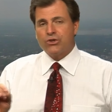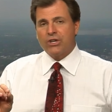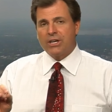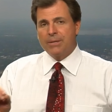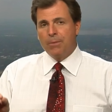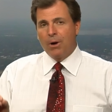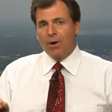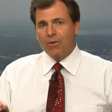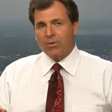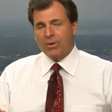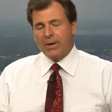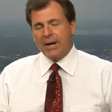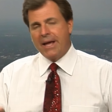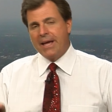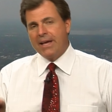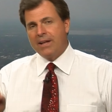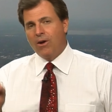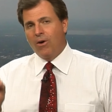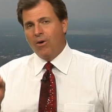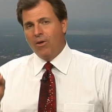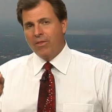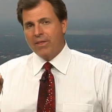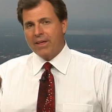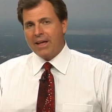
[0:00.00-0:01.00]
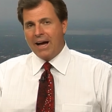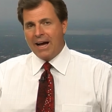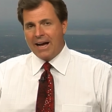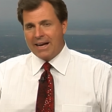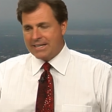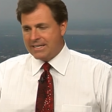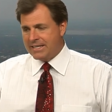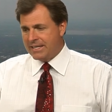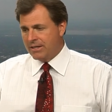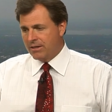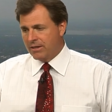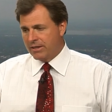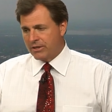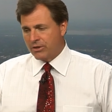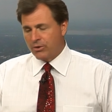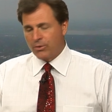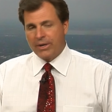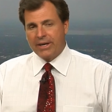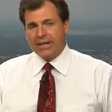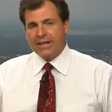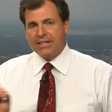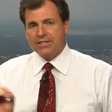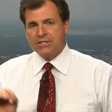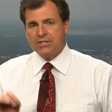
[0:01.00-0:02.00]
stream overhead, all the ideal
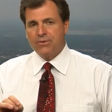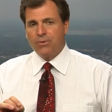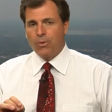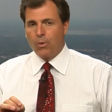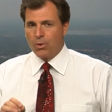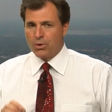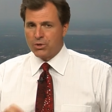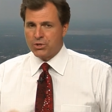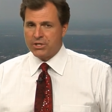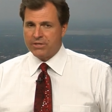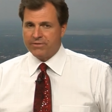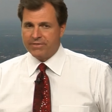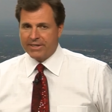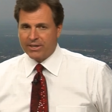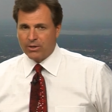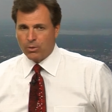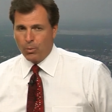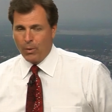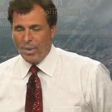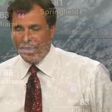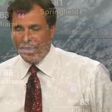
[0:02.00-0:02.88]
ingredients for severe